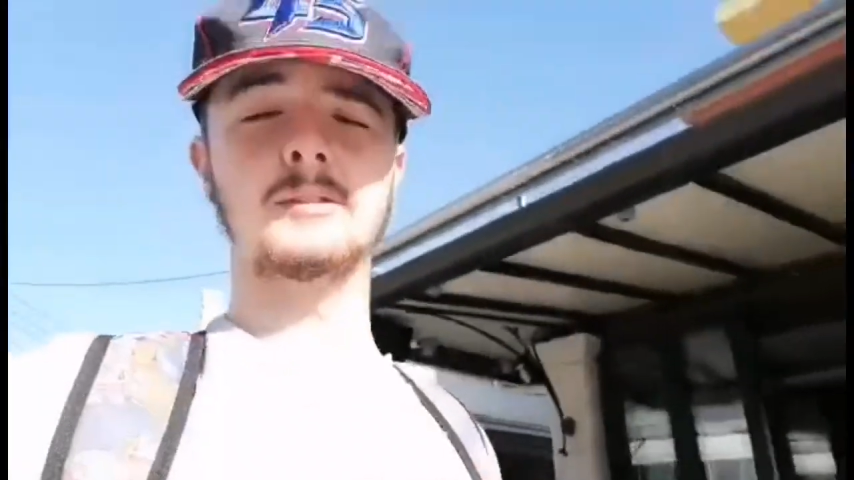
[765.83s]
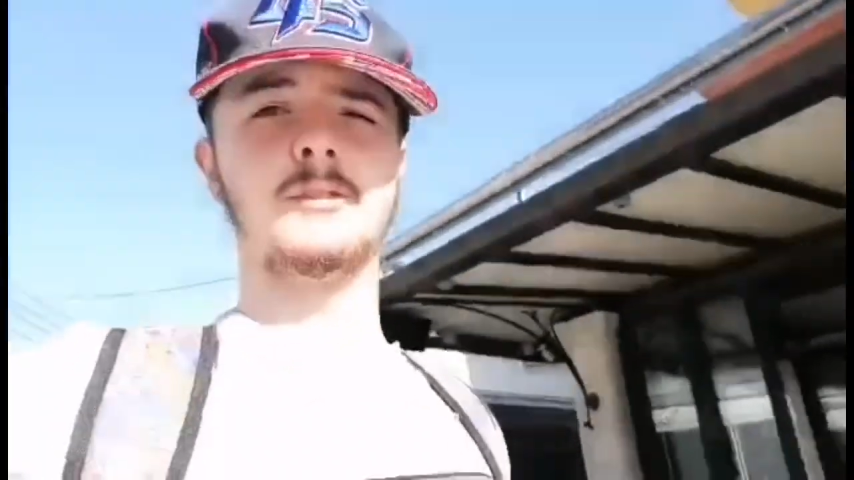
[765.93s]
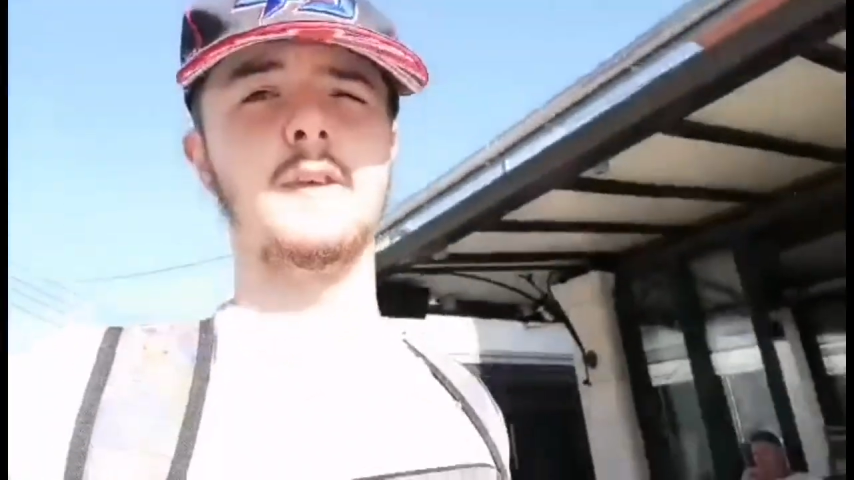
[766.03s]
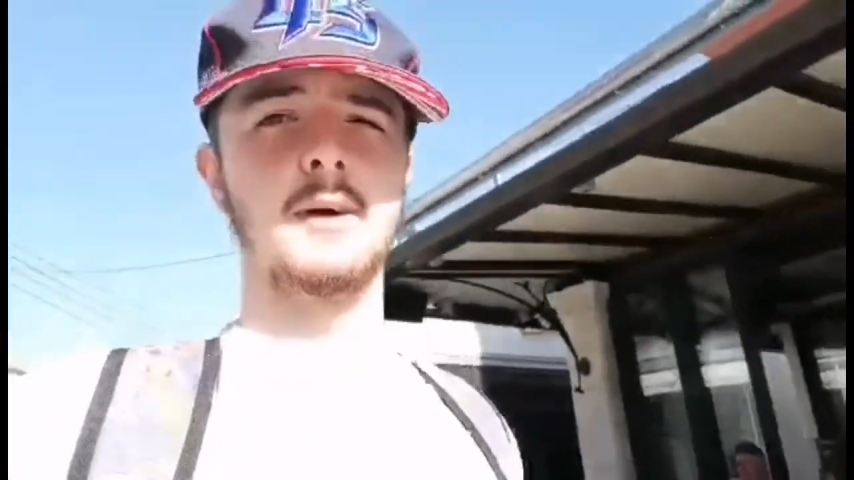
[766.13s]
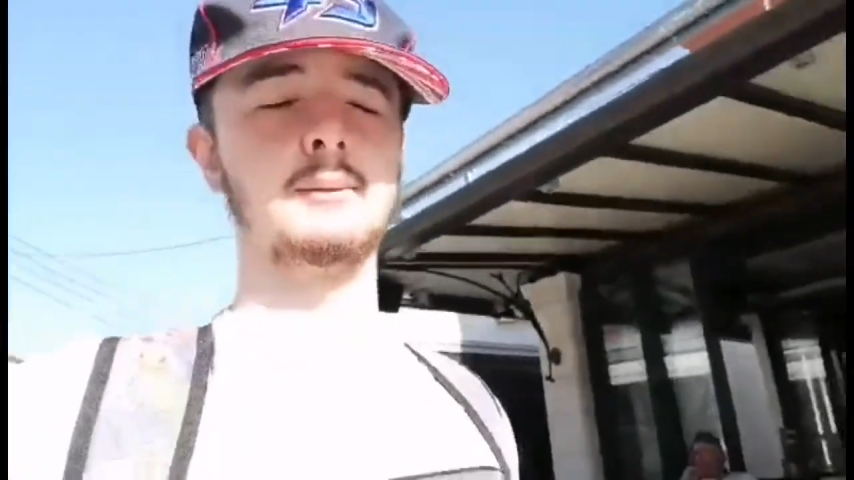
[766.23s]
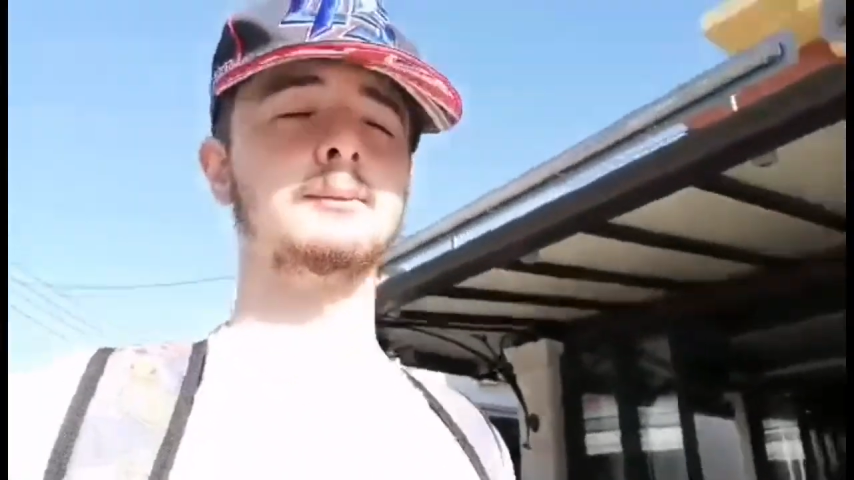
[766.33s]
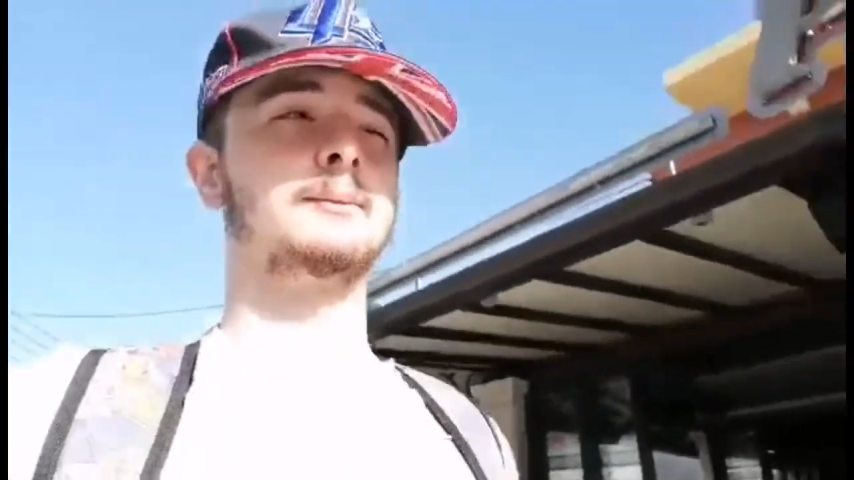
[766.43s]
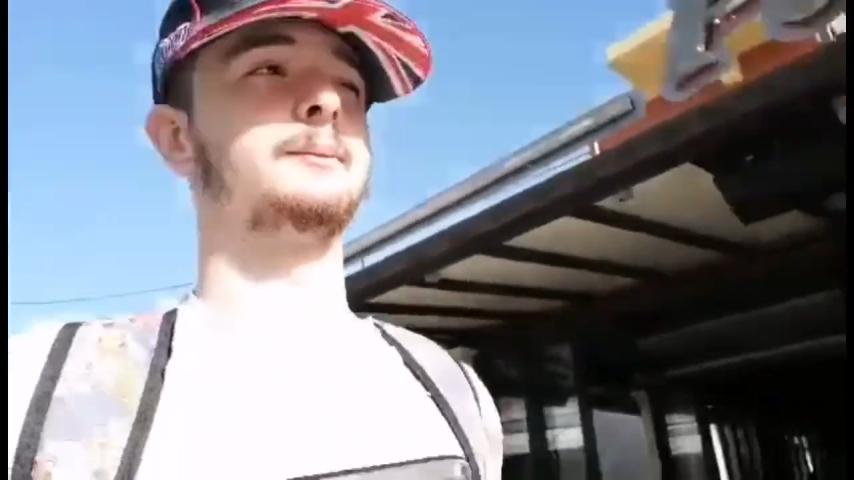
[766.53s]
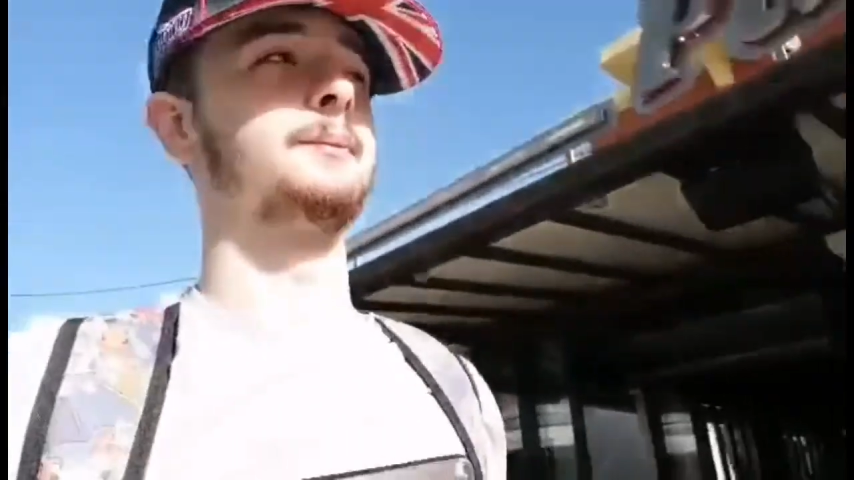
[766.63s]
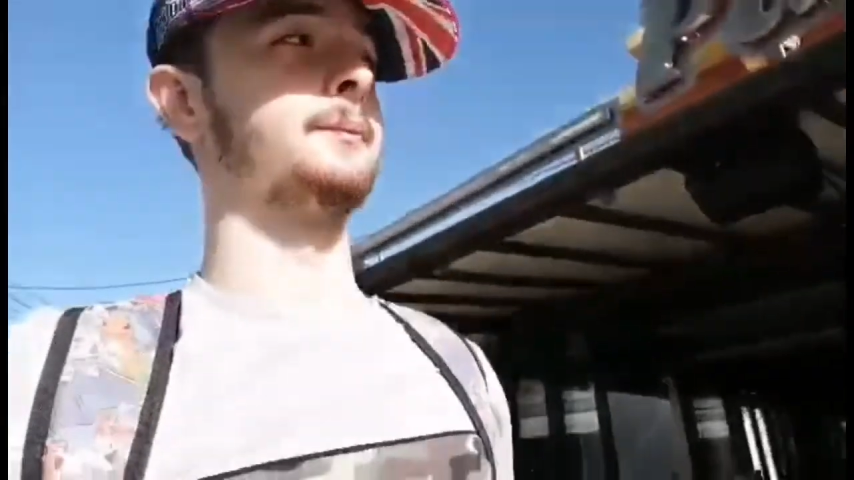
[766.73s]
for the
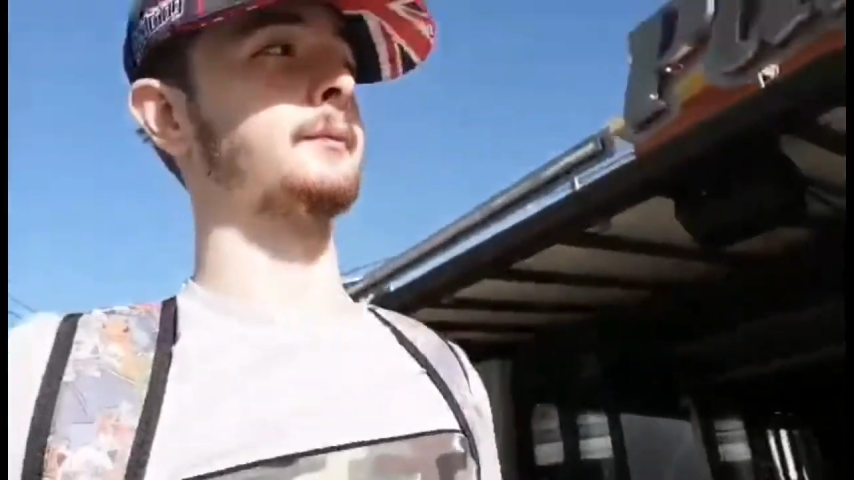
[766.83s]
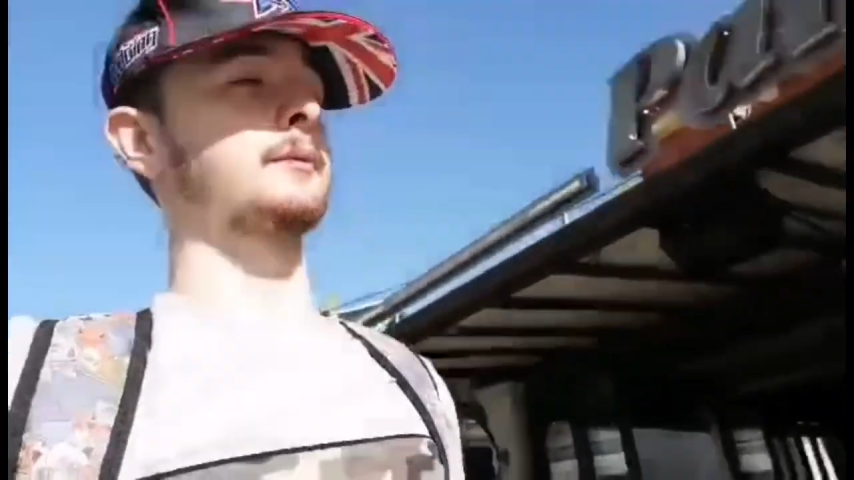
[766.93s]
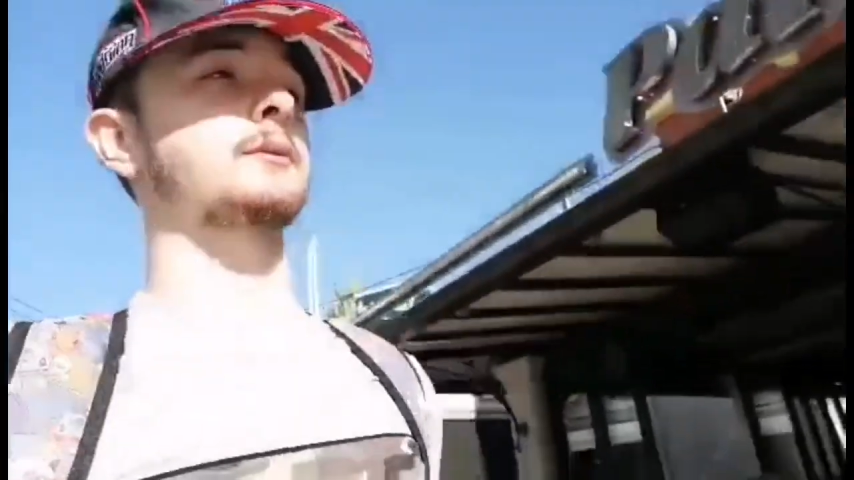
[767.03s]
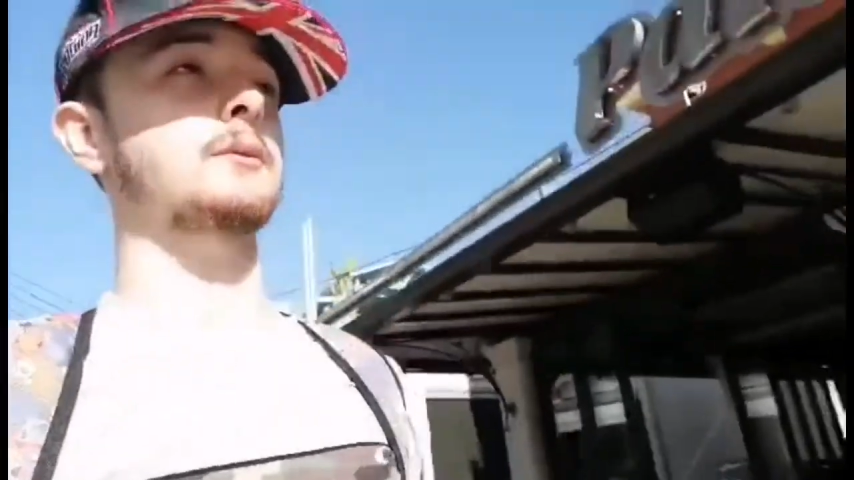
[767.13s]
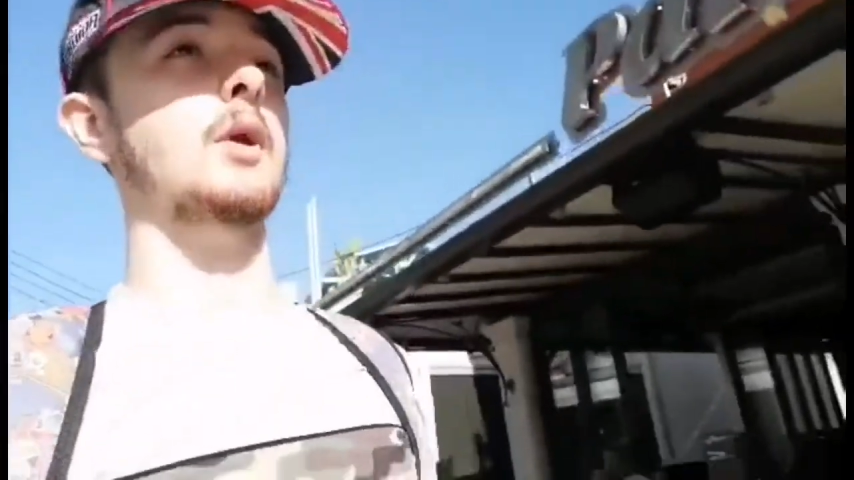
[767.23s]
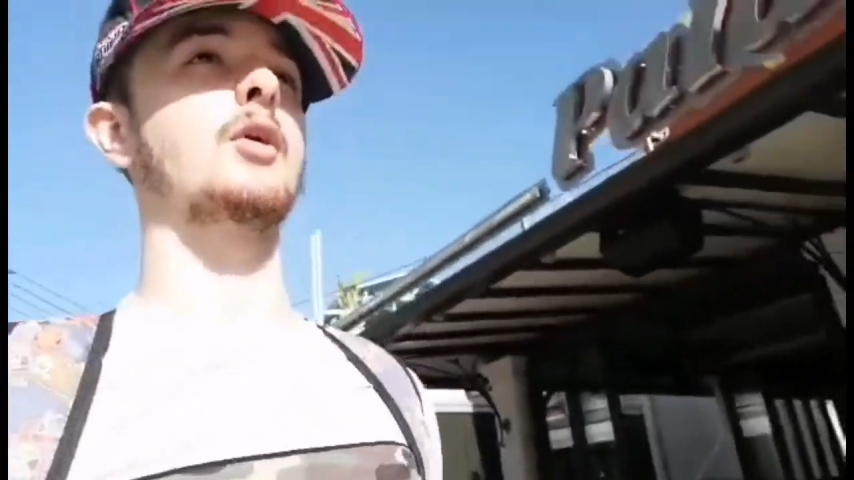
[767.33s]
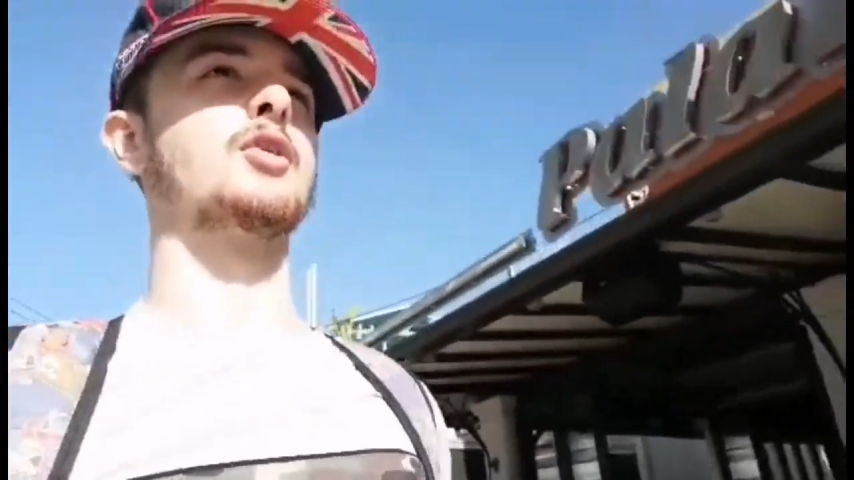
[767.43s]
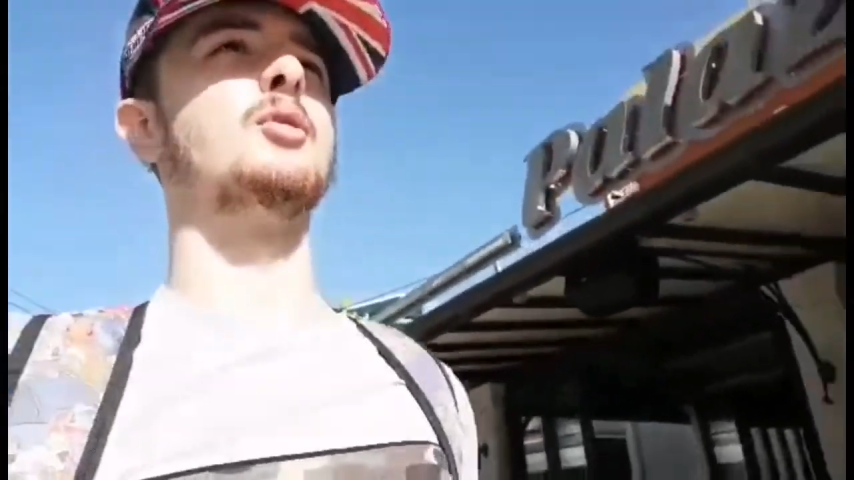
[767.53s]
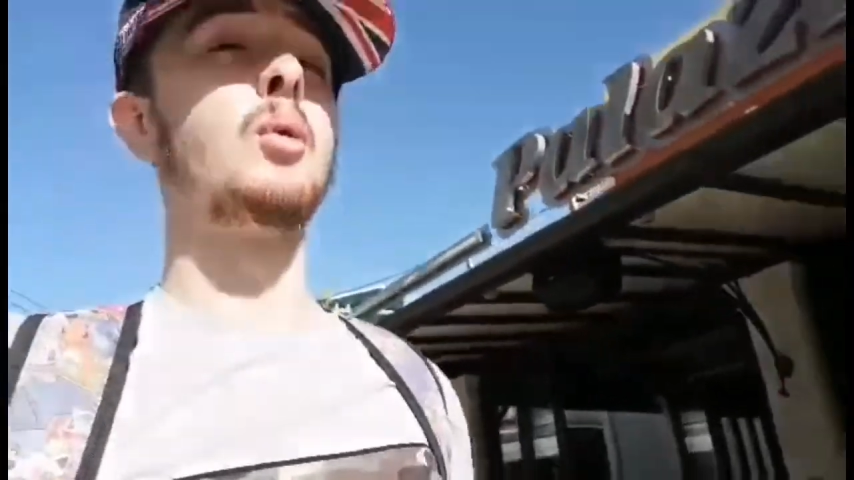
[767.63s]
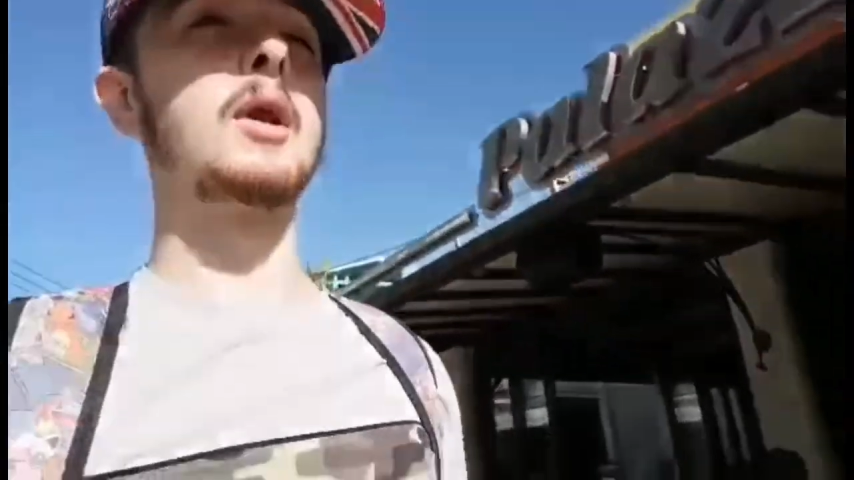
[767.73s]

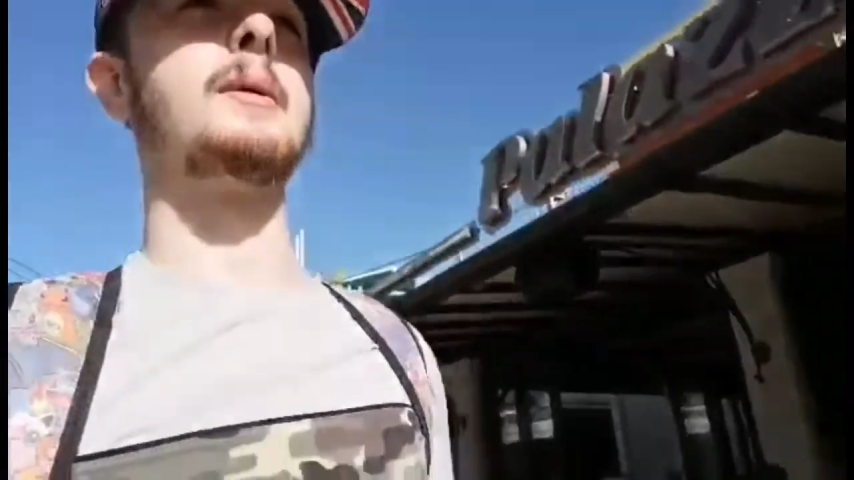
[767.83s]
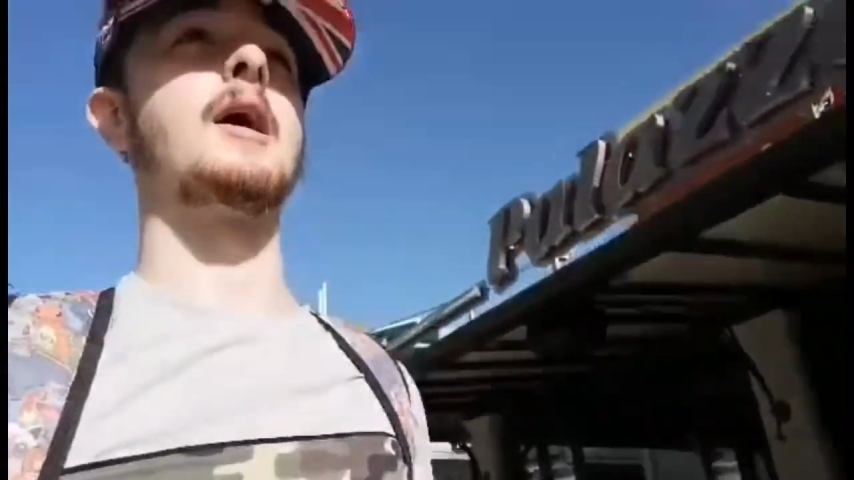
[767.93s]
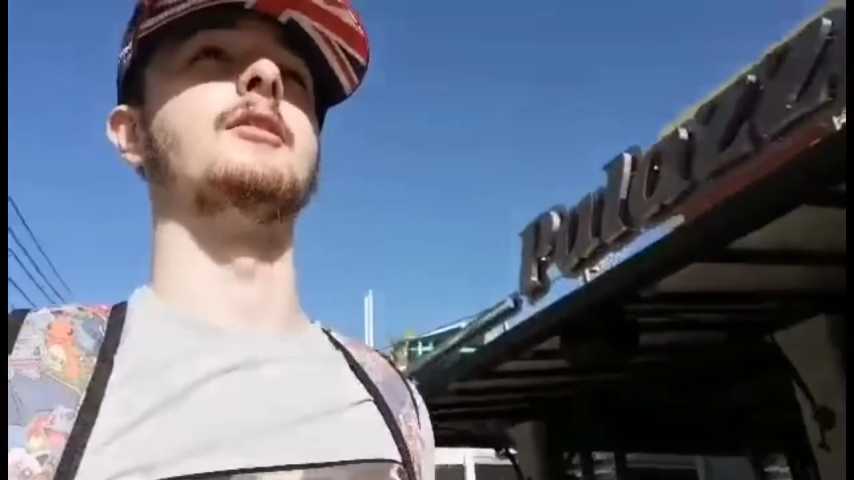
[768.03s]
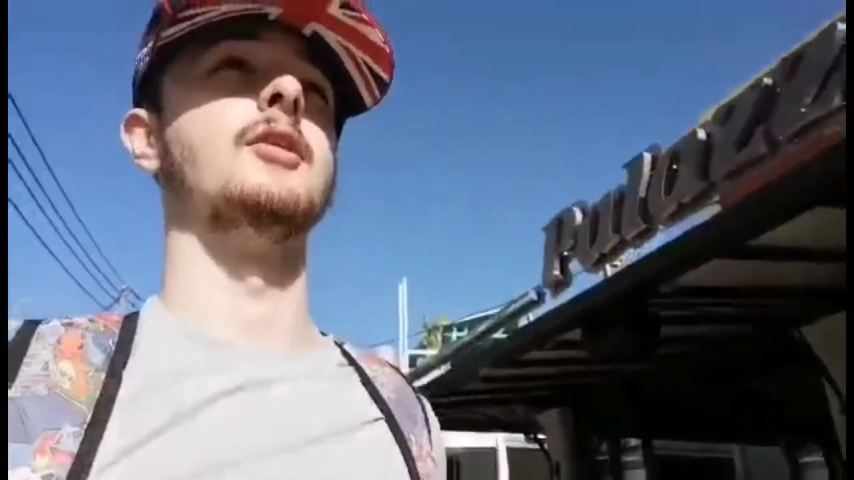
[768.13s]
someone about